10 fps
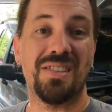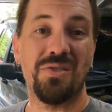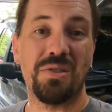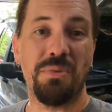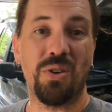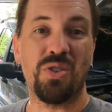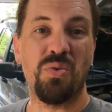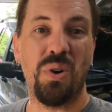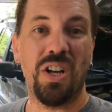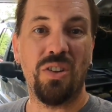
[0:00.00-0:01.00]
there was about
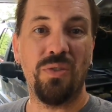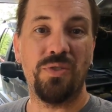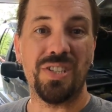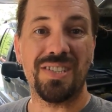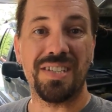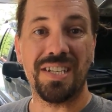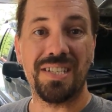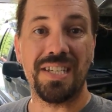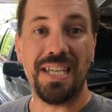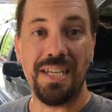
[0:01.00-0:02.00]
12 to
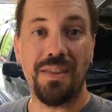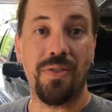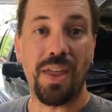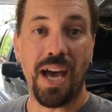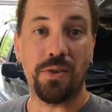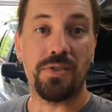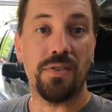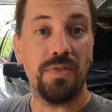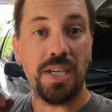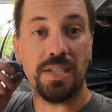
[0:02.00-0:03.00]
16,000
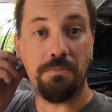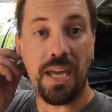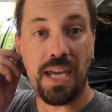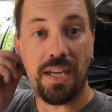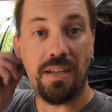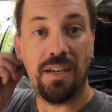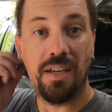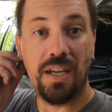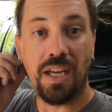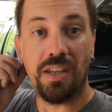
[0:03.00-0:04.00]
of these made
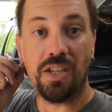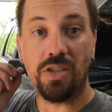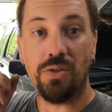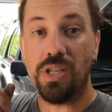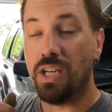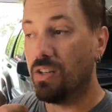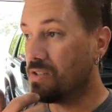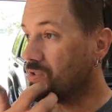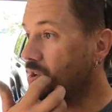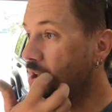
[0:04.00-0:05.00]
in the 2
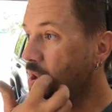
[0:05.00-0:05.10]
years,